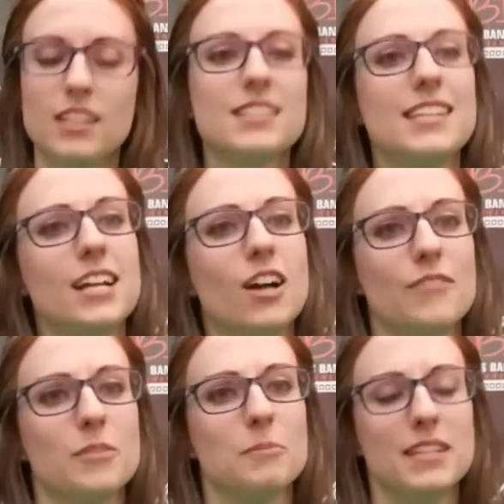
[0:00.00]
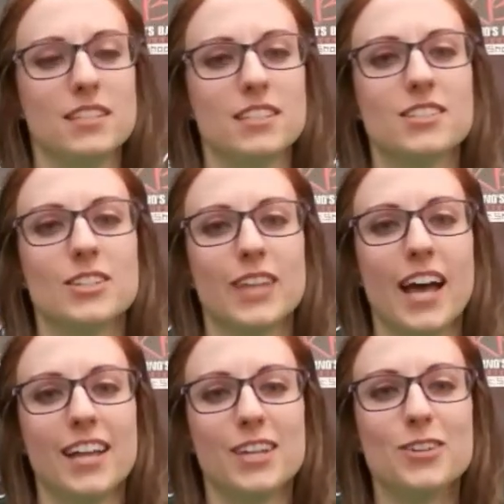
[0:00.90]
take off the pieces so
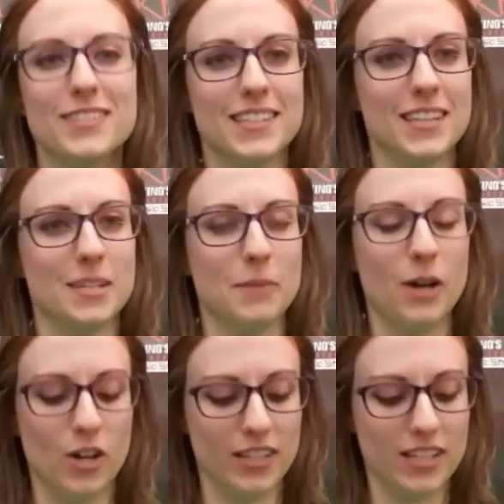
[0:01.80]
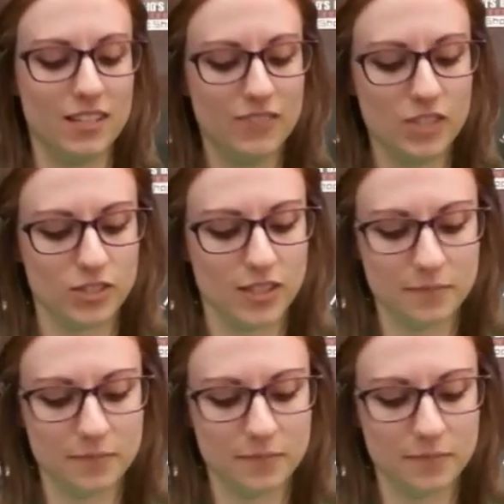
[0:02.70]
that you can see them all individually.